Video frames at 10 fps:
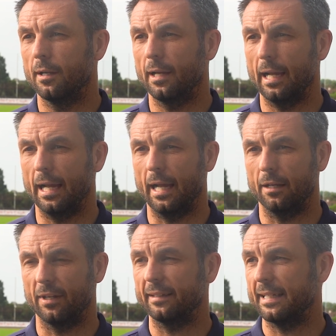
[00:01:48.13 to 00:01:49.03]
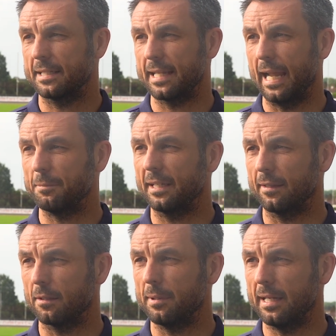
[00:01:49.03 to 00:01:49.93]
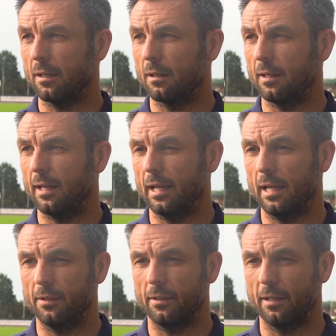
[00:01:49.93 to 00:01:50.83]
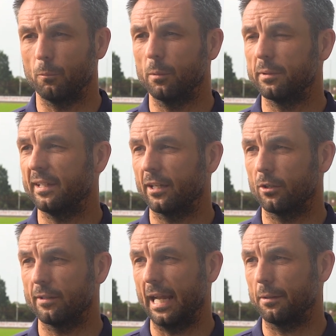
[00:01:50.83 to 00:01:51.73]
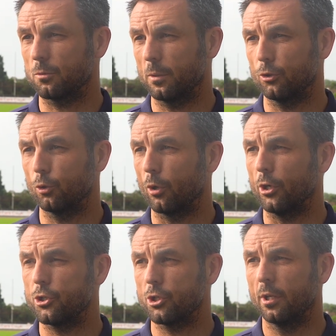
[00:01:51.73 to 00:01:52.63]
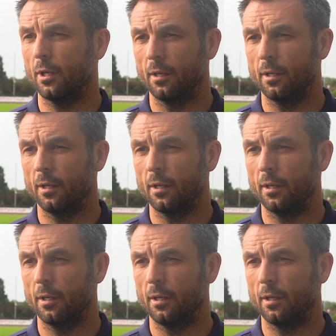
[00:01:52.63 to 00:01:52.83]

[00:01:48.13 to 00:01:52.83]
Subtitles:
And if that takes time to get them here, then we'll be taking our time, because we're in no rush.